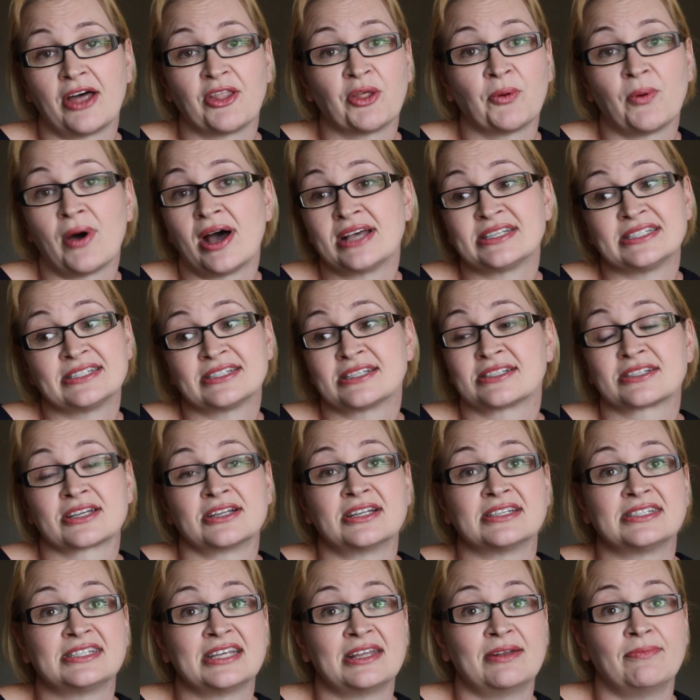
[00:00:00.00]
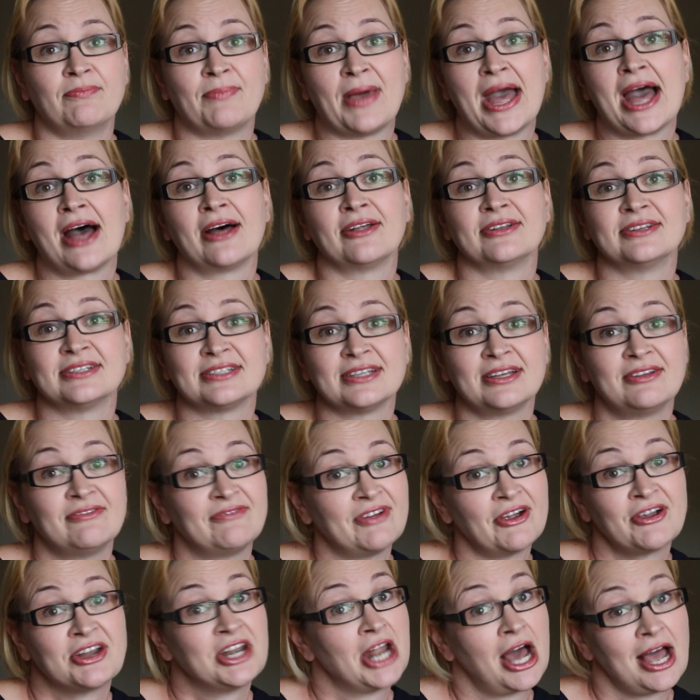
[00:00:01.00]
Otherwise, it's just going to sit bound
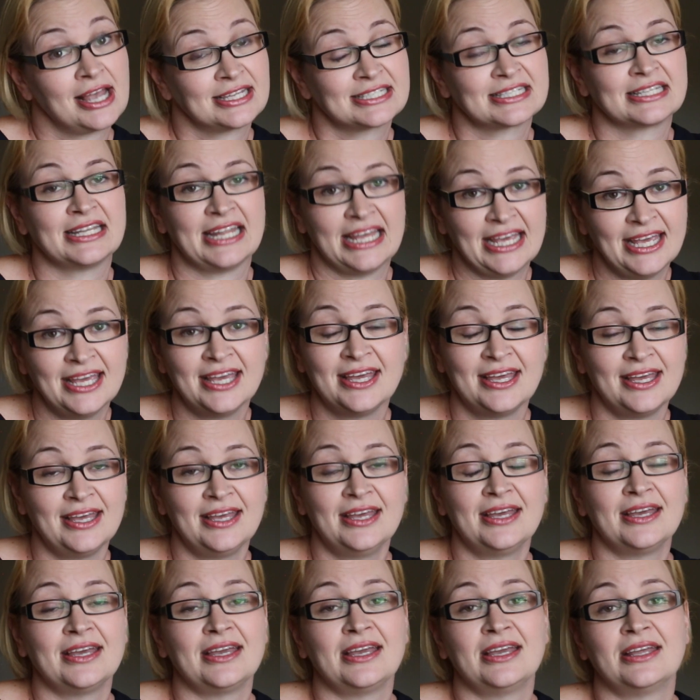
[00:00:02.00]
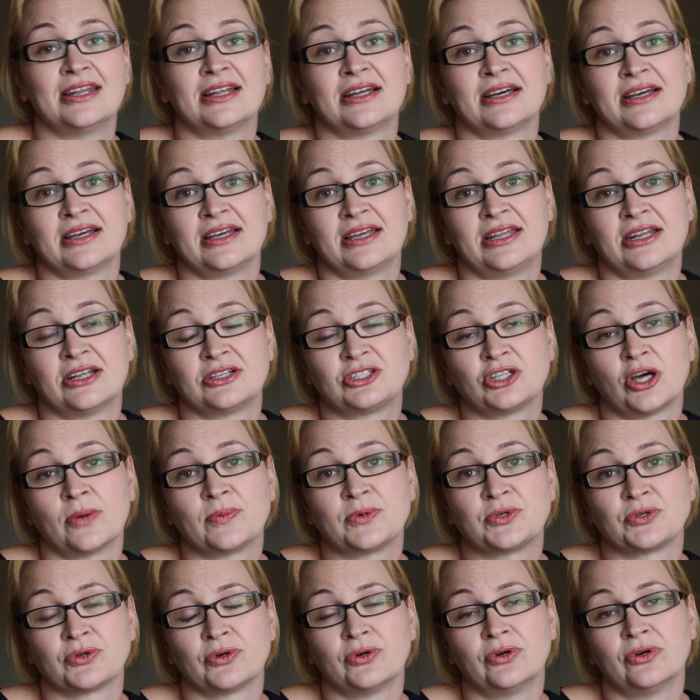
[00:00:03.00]
very nicely, you know, in a
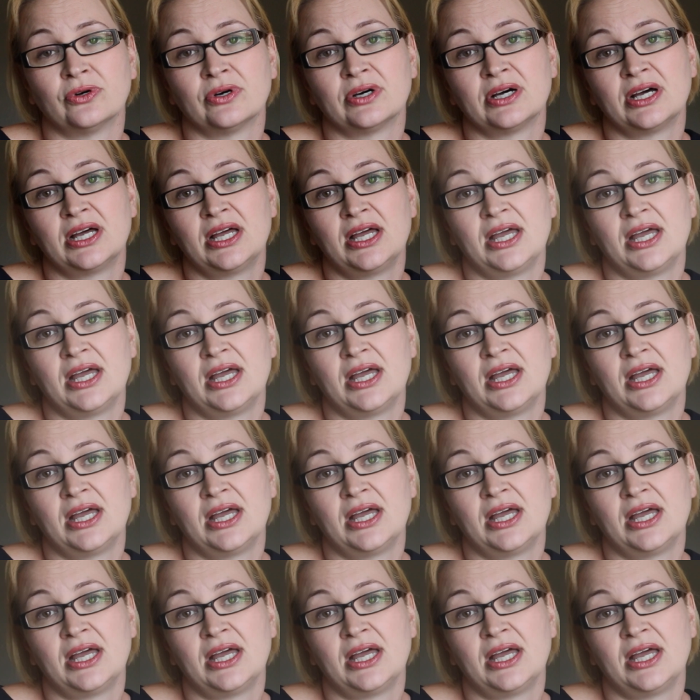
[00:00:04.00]
top drawer.